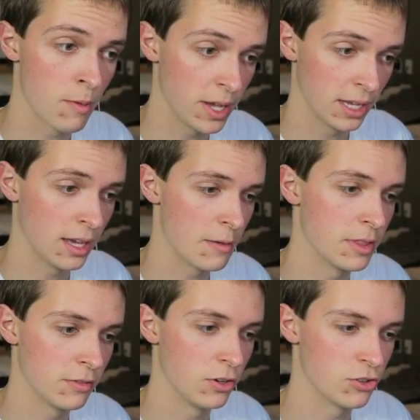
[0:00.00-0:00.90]
about making a
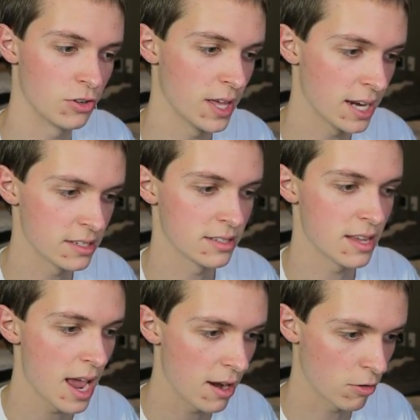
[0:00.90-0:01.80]
game in the future, that is a
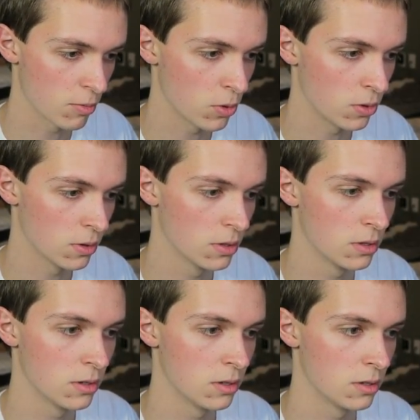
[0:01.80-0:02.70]
terrible,
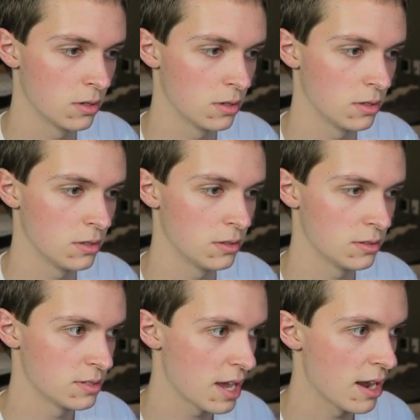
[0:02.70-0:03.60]

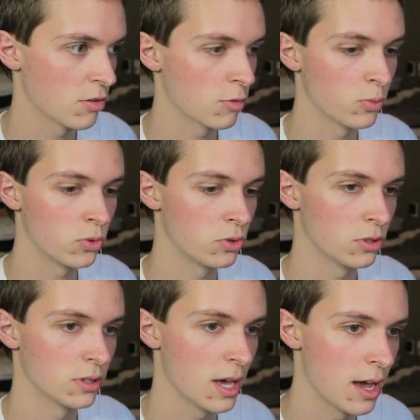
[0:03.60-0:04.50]

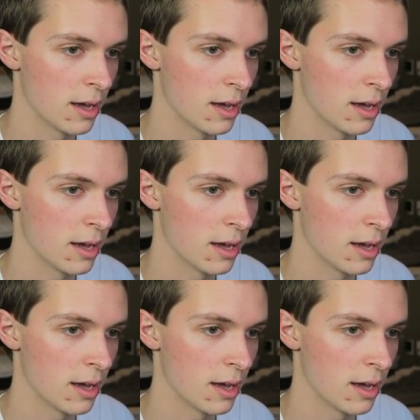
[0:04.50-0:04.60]
terrible